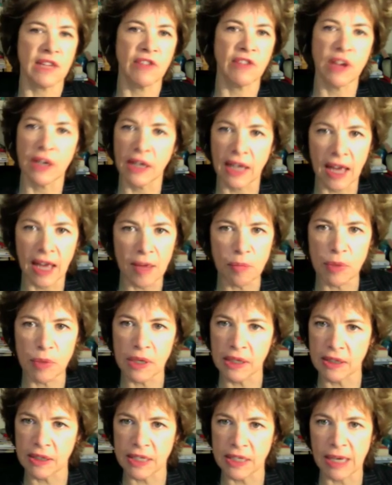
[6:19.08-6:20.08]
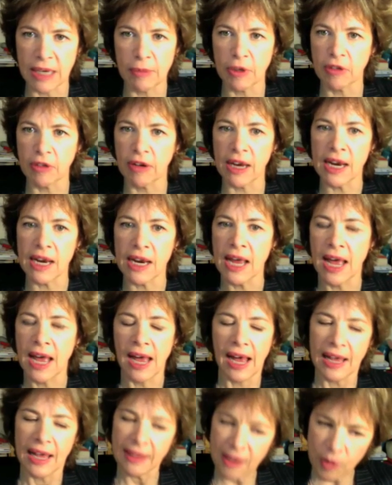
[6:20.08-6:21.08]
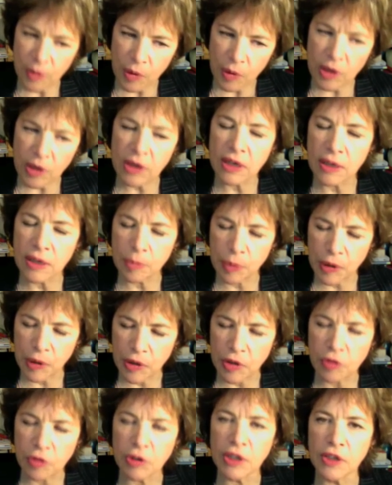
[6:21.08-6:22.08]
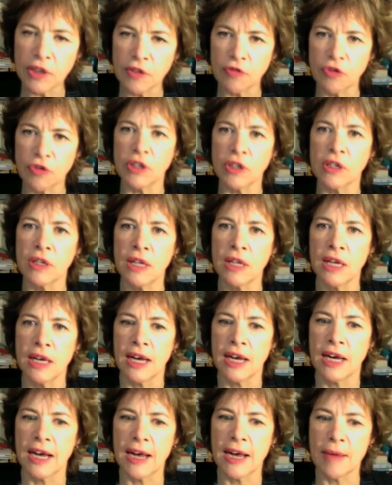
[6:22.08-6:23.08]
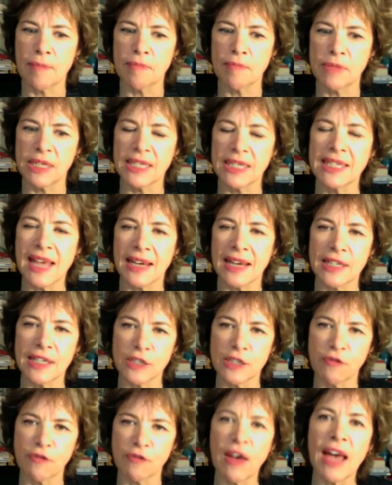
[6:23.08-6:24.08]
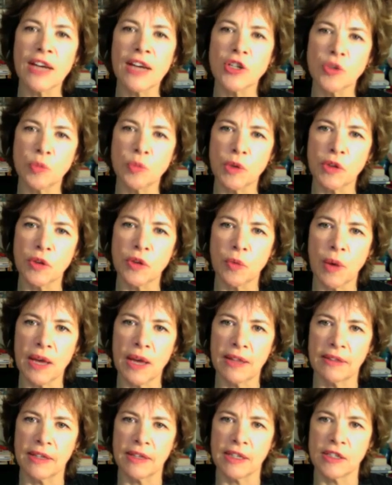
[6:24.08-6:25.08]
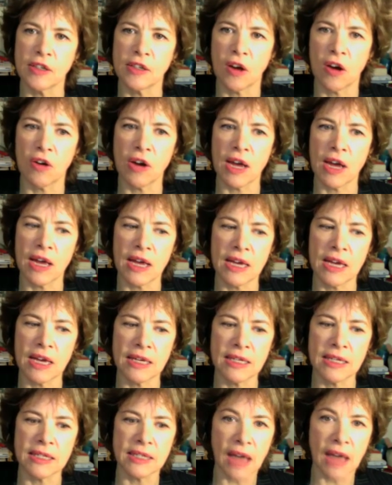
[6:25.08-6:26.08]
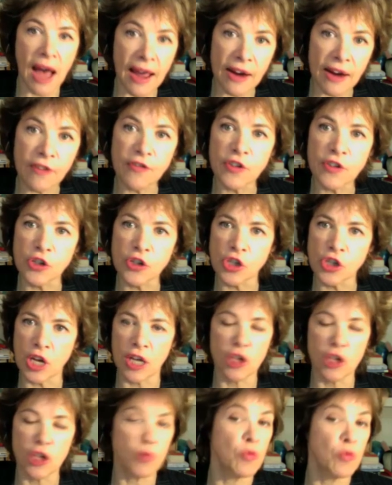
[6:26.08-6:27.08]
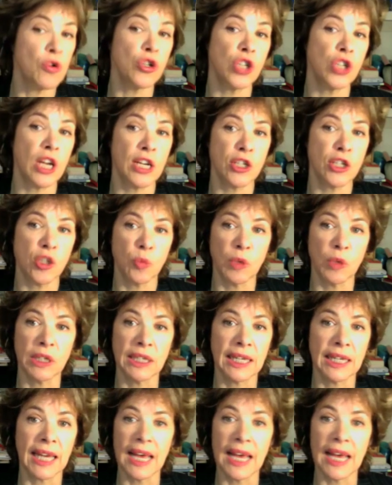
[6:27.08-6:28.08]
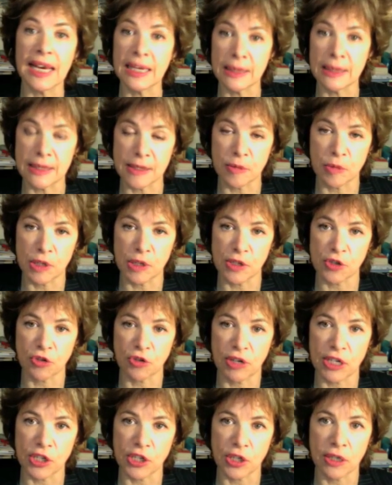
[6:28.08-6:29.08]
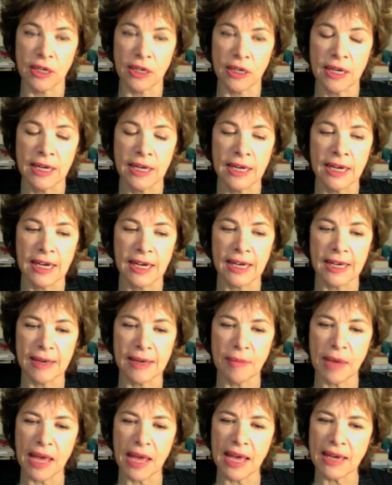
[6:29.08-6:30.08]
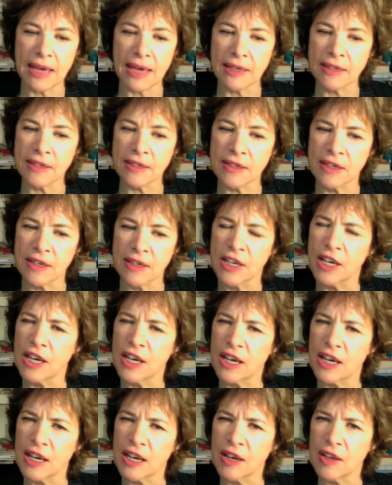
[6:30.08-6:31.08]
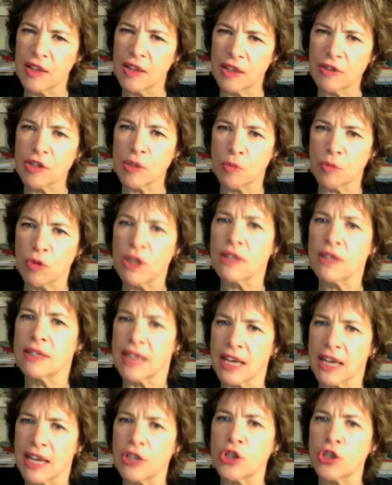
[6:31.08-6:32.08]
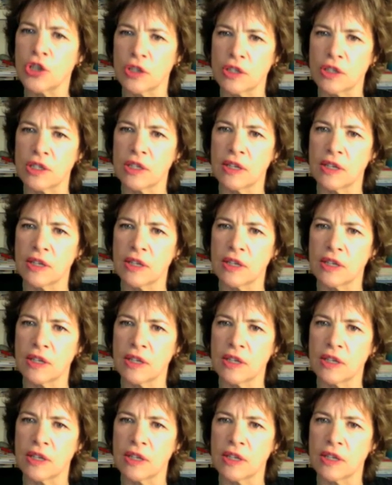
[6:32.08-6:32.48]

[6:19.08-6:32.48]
going to get being a Democrat? I think we're in a period of real um, dissatisfaction with the way things are, a, a, desire for change, more change than we're going to get in this administration. Um, and uh, there's some real tensions